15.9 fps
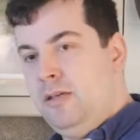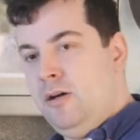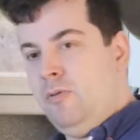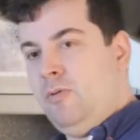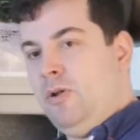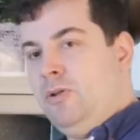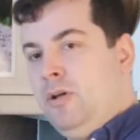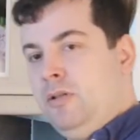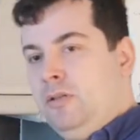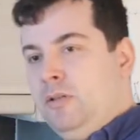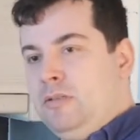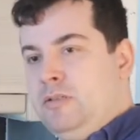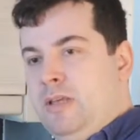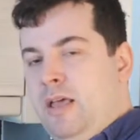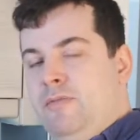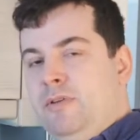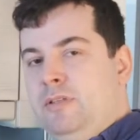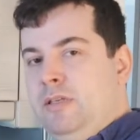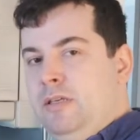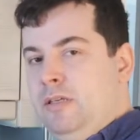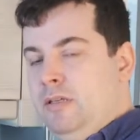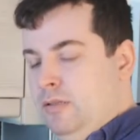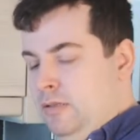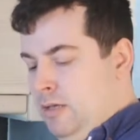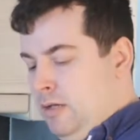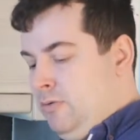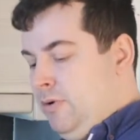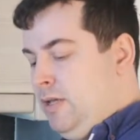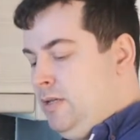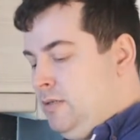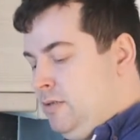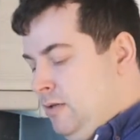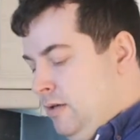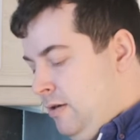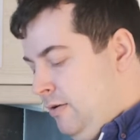or 170 degrees